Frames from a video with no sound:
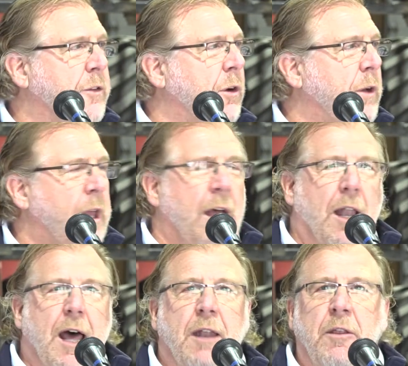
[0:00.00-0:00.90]
So a
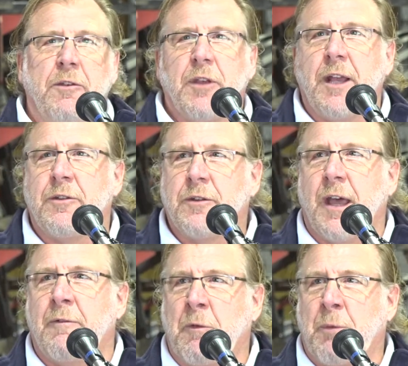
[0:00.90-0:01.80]
lot of these things is
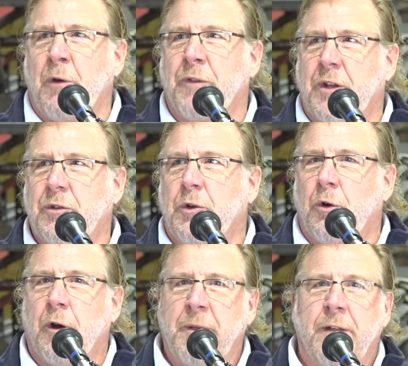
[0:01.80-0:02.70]
kind of a perfect
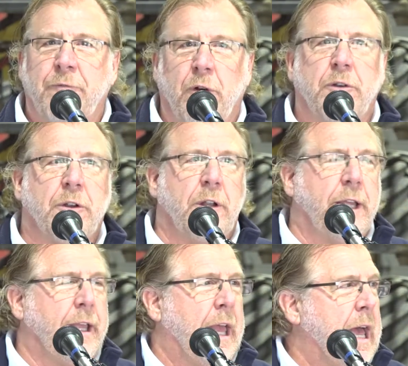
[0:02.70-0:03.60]
storm. And unfortunately,